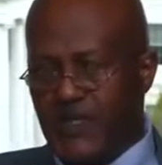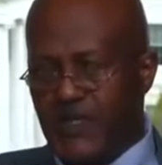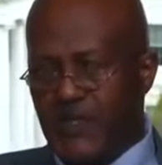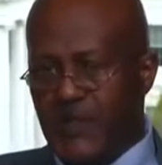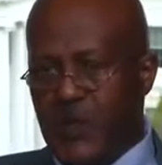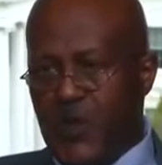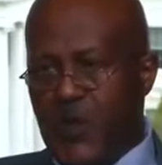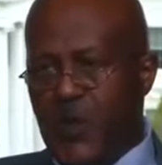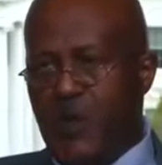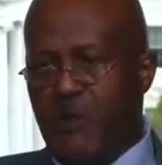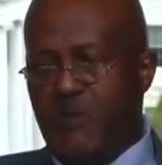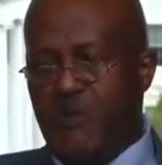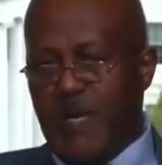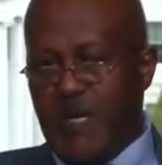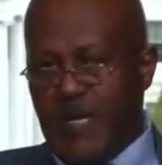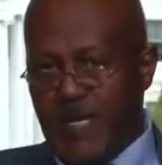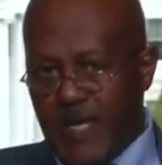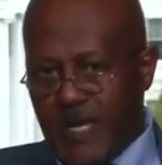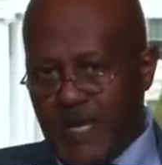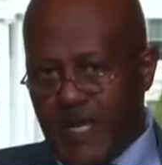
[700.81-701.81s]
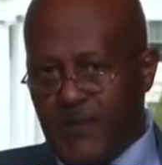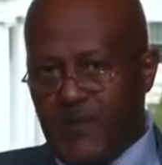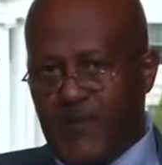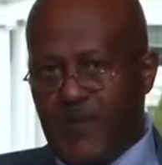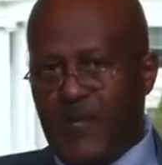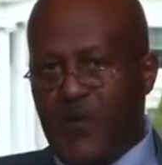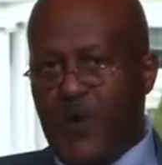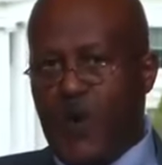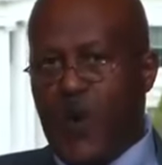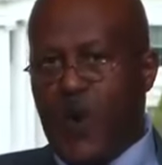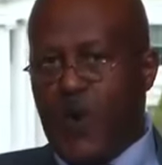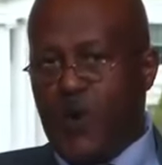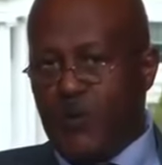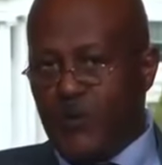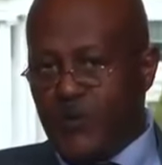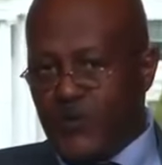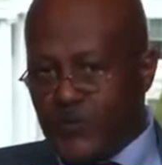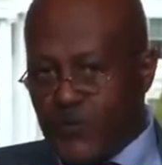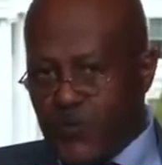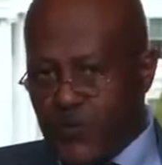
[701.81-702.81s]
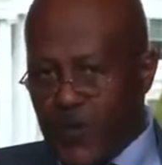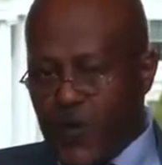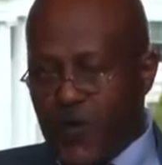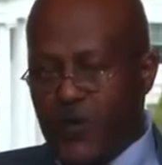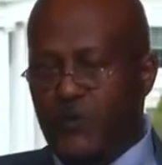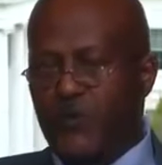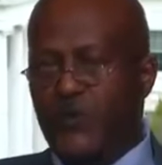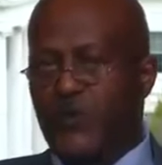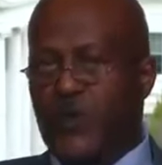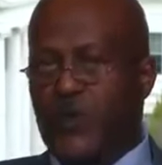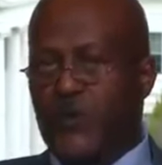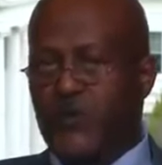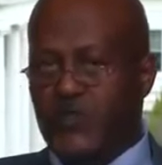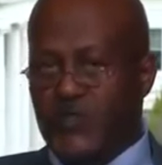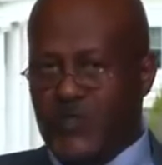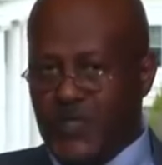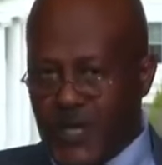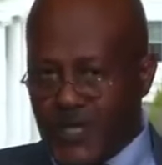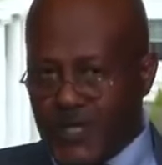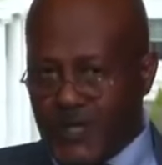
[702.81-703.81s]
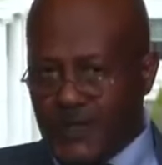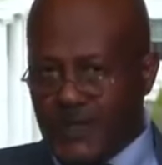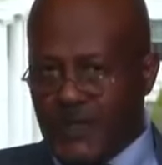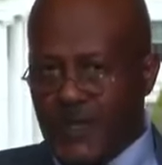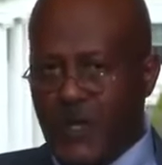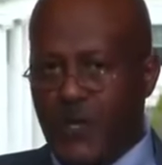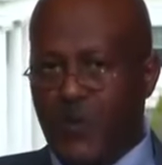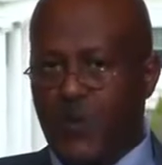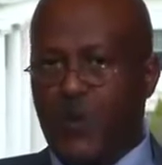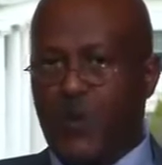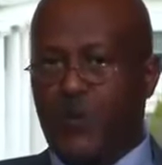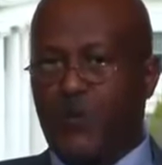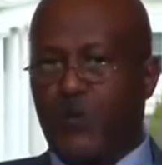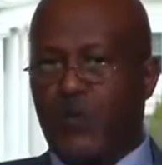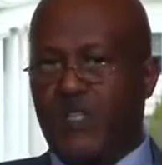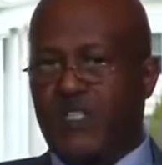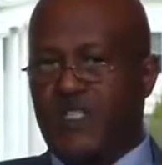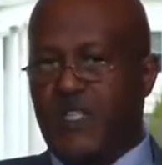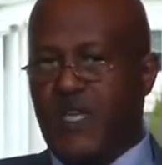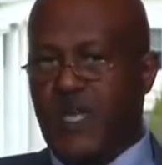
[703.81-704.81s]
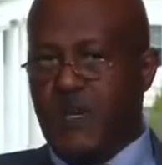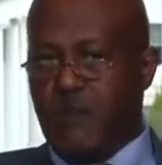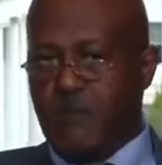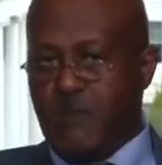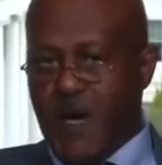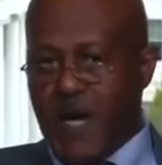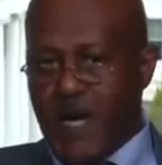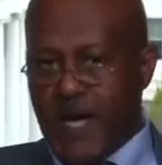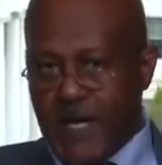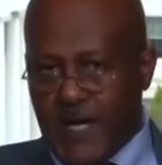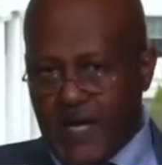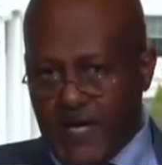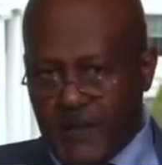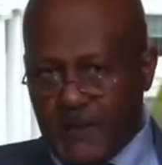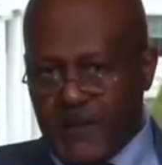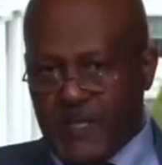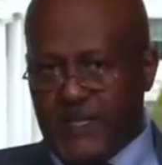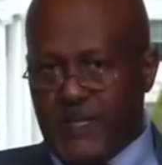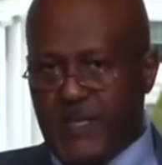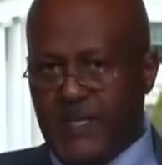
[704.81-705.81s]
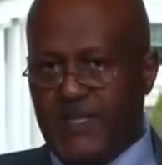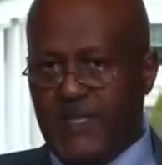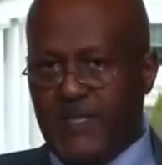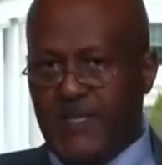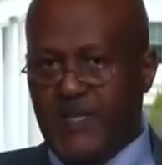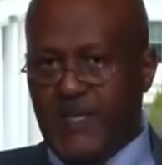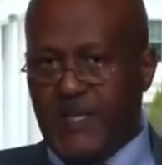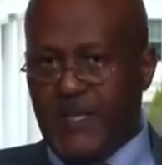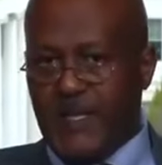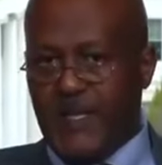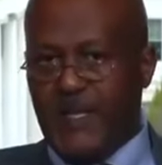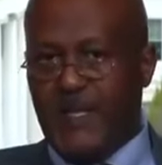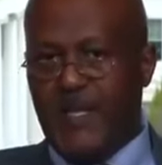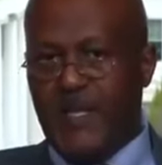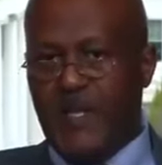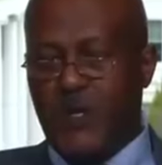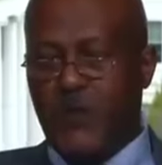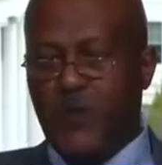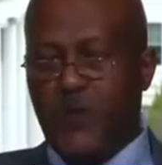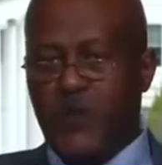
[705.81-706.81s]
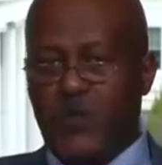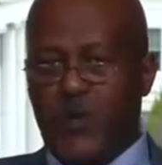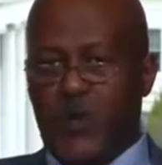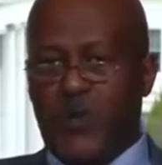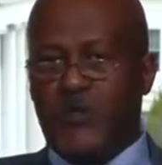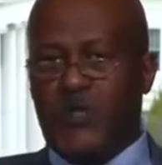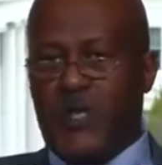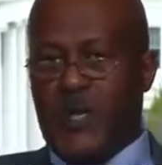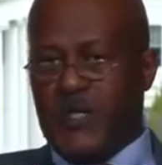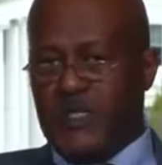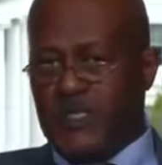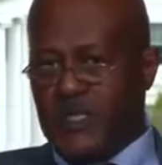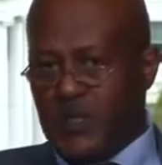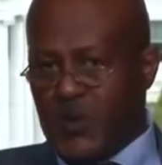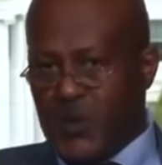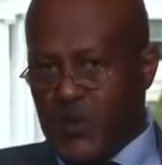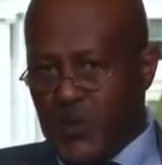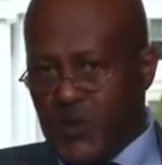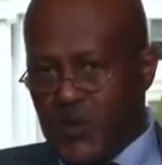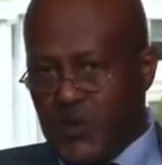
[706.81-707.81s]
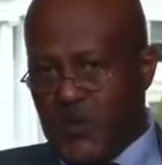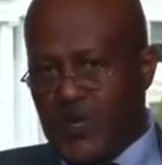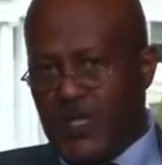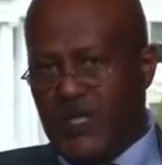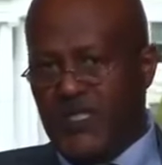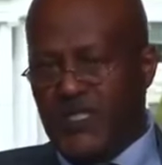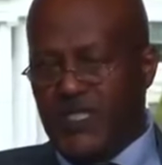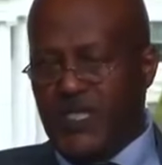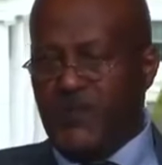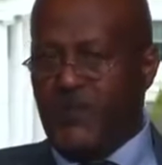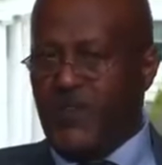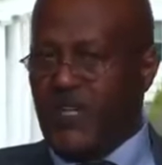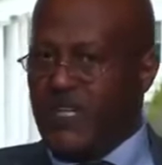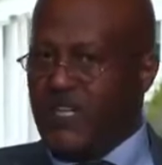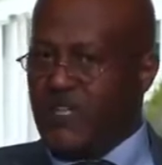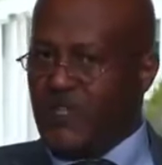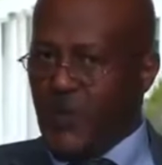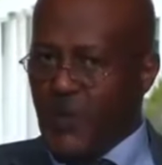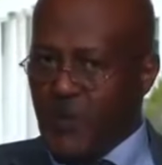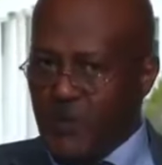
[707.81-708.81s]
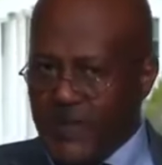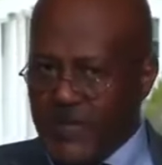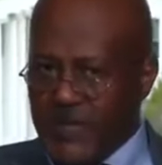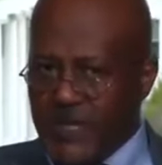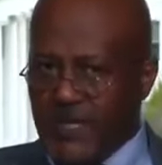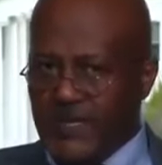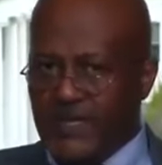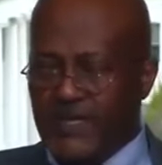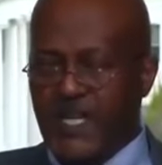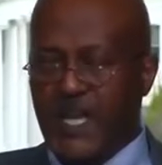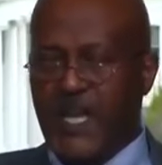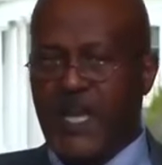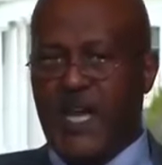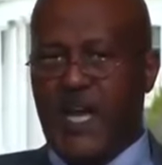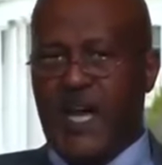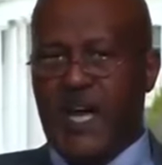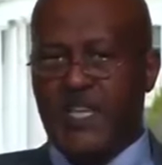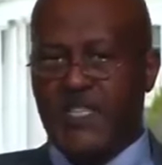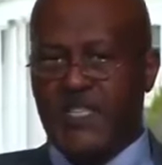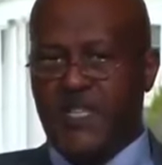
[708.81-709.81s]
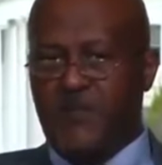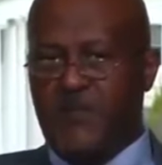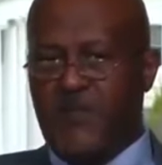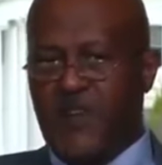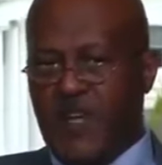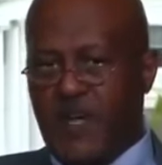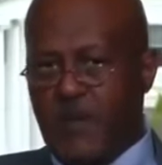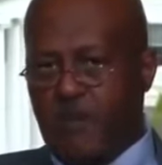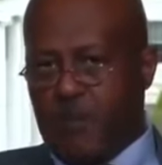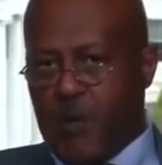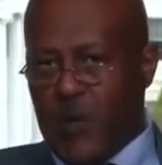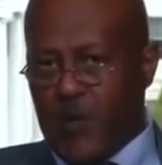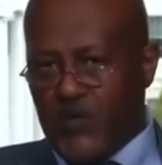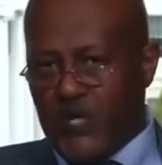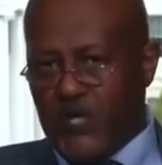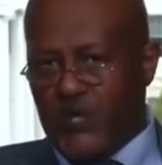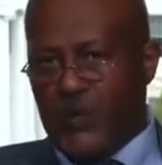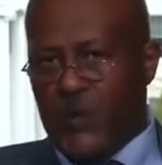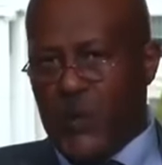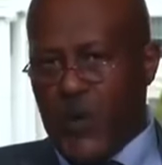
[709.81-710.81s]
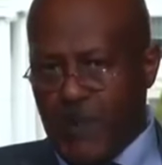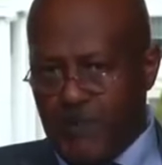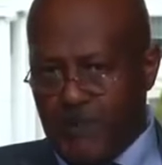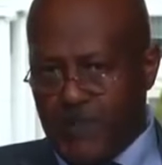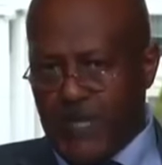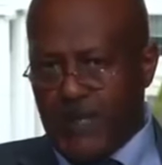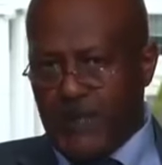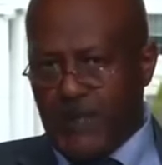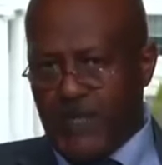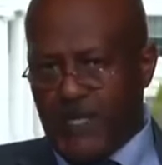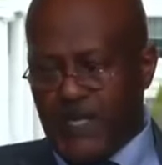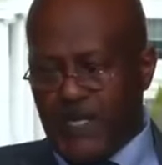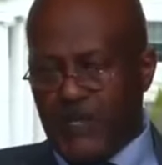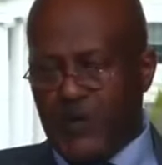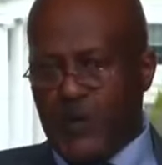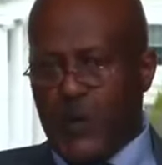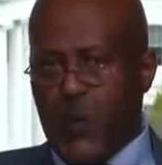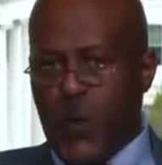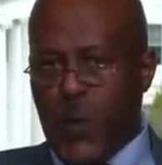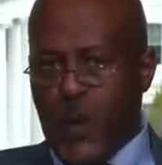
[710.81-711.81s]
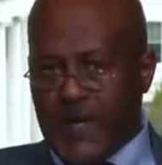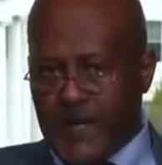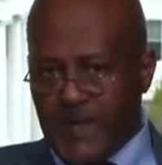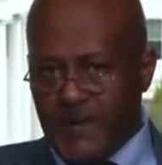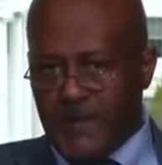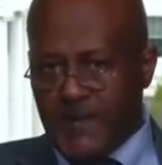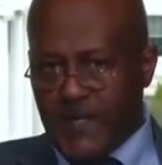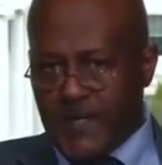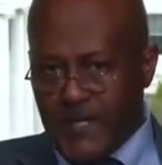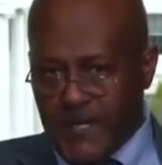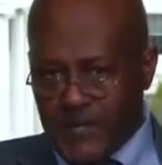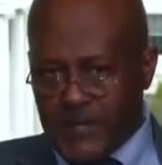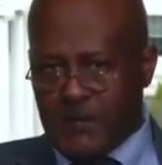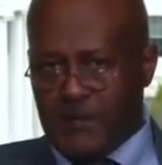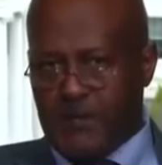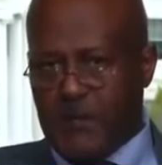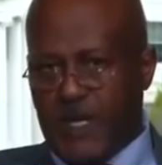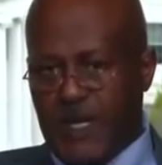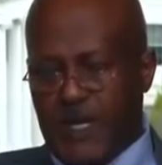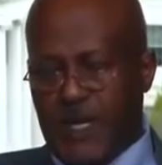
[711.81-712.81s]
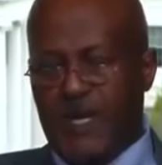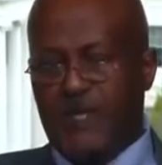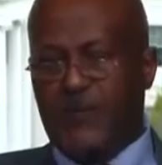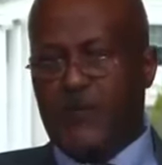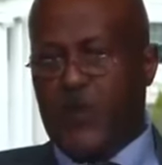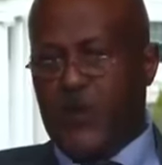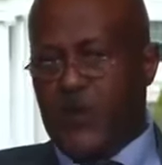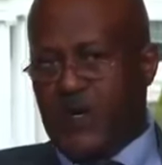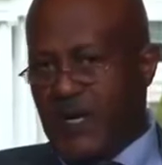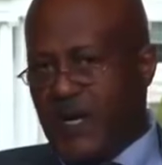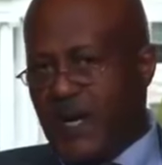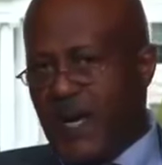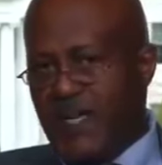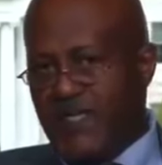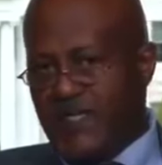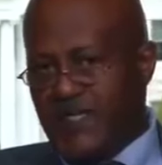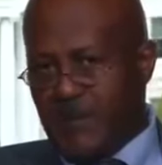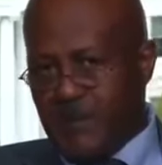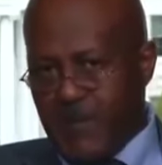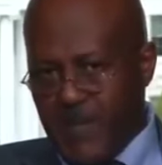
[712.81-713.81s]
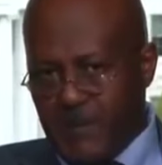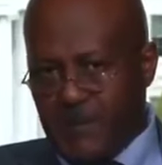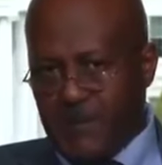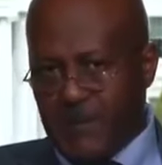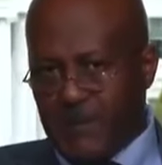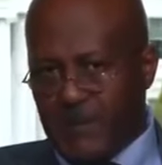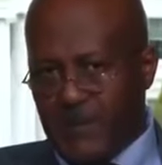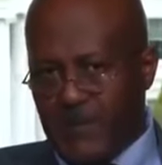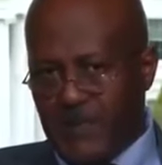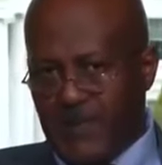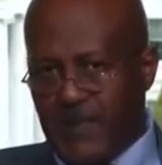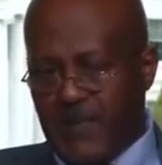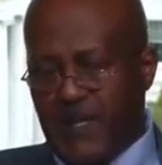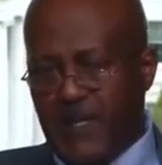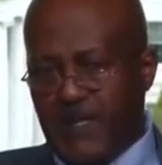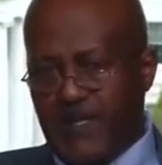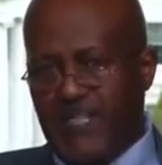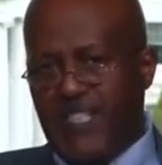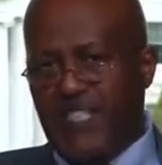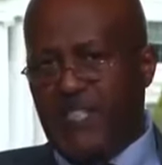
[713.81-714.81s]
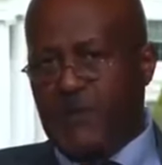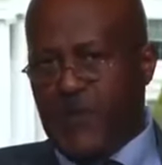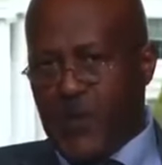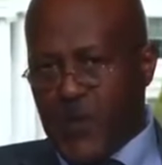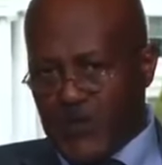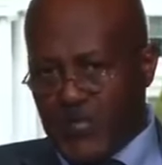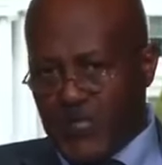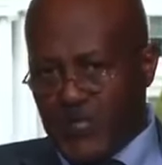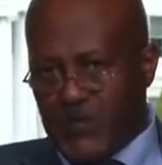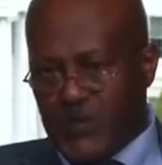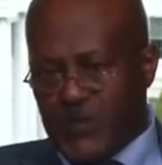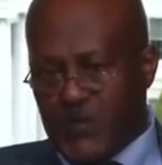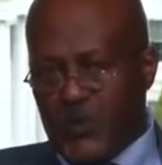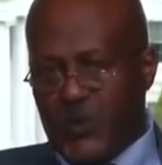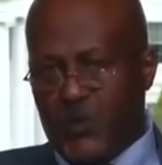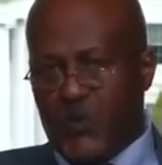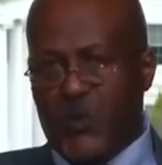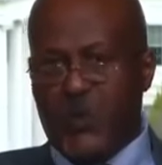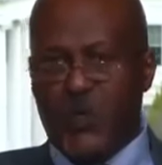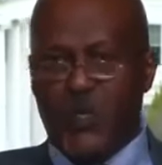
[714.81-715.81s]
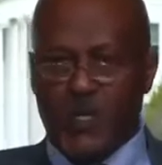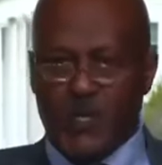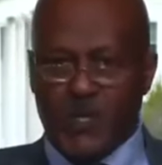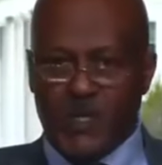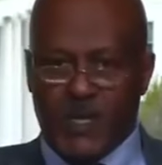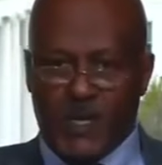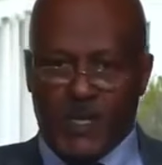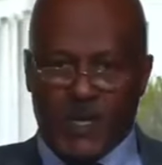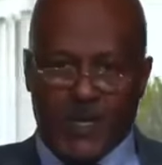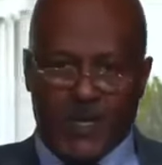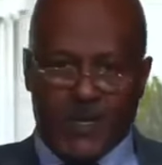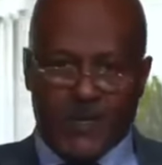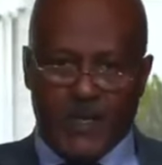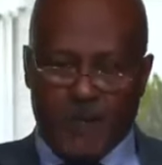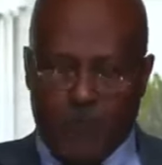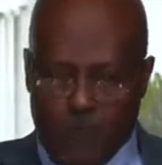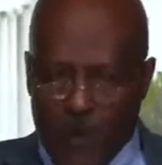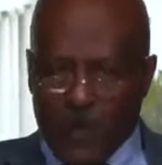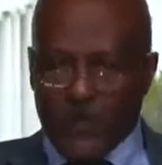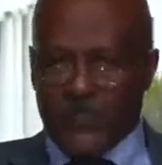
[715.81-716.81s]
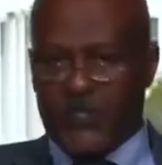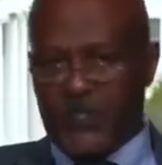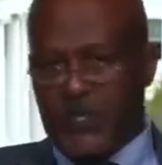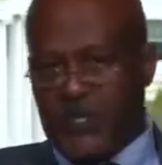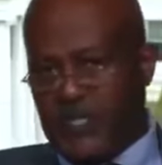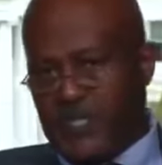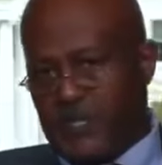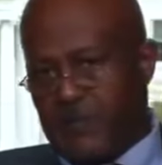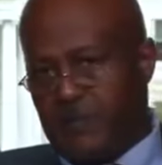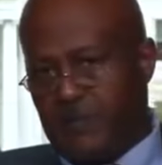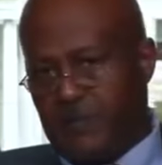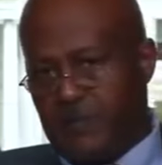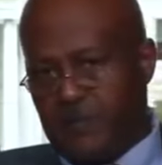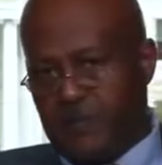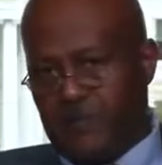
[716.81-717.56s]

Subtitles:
So we believe in all forms of struggle. When we say by any means necessary, we don't exclude civil disobedience as a very potent weapon to weaken the regime and to organize the people in this protest to depose the regime.